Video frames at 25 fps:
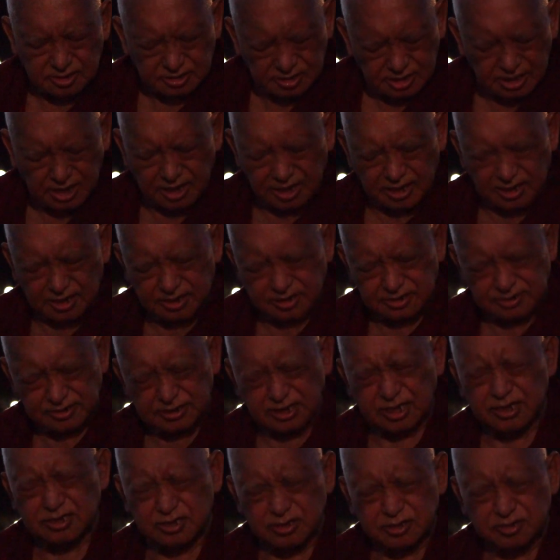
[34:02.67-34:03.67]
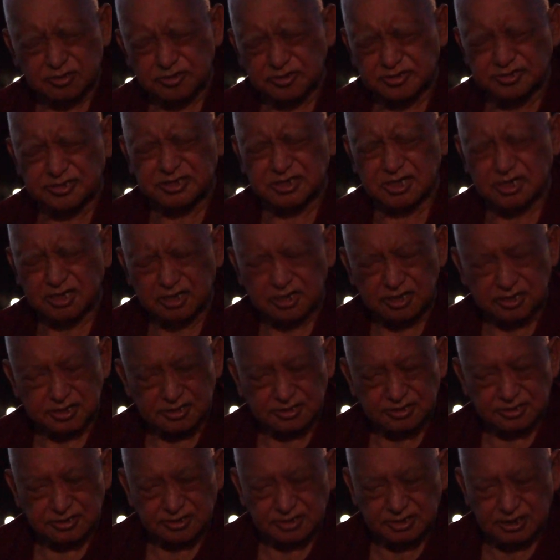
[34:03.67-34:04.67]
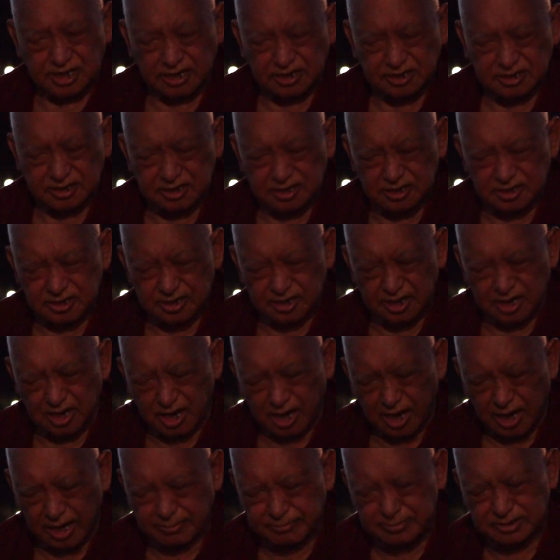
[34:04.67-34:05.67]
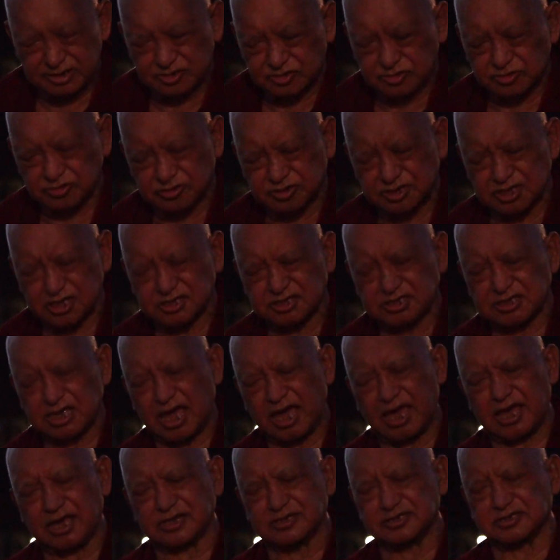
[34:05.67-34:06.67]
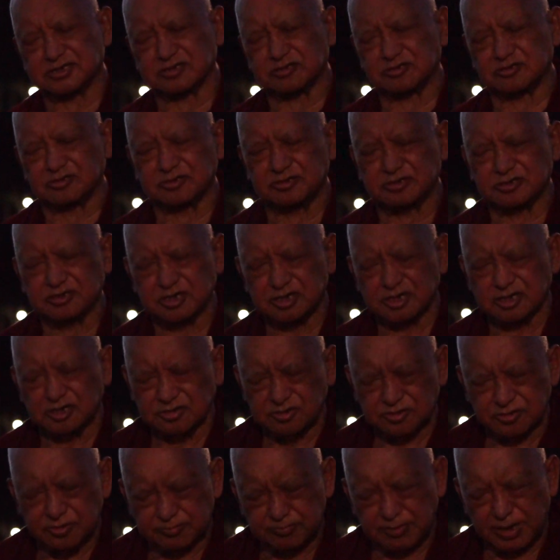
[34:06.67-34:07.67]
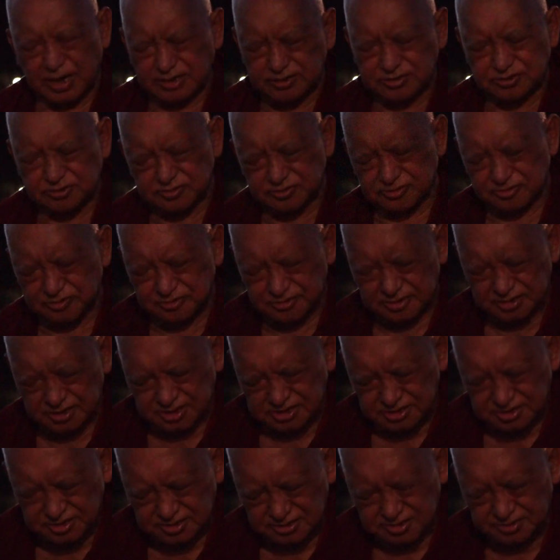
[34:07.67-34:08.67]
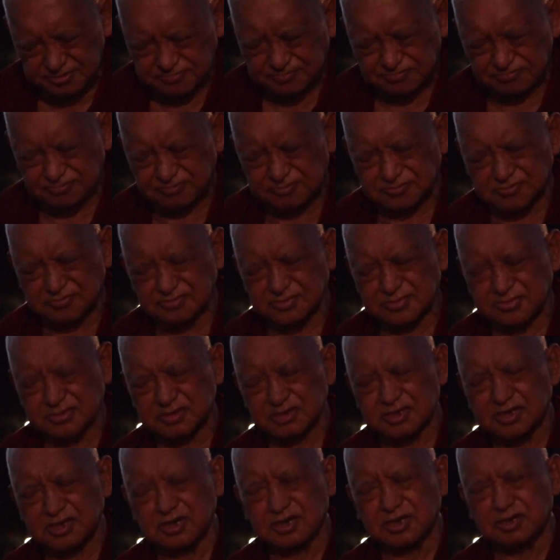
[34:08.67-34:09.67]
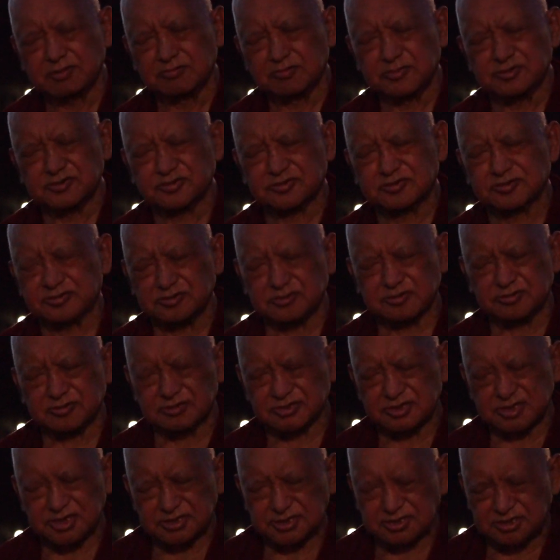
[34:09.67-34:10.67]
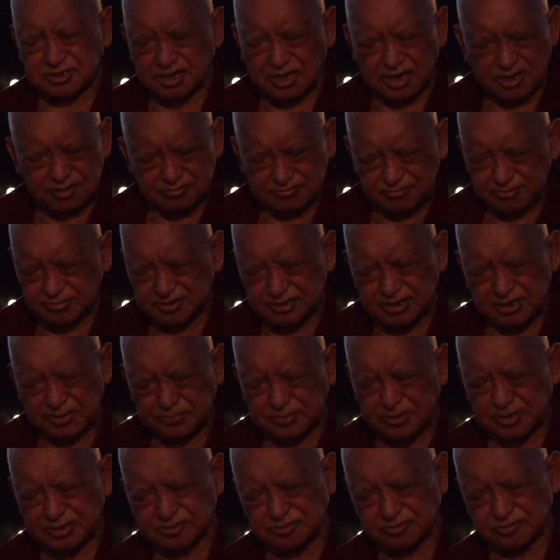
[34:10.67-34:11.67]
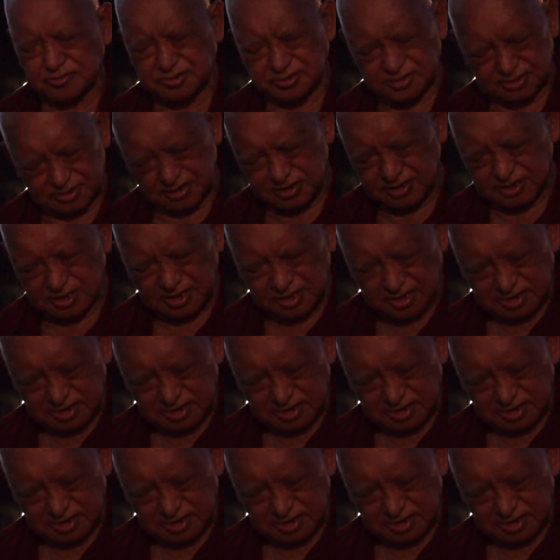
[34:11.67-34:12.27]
yeah, then, you see, then uh, harming to this ant or who bite you, this mm, mosquito, this uh, inner person.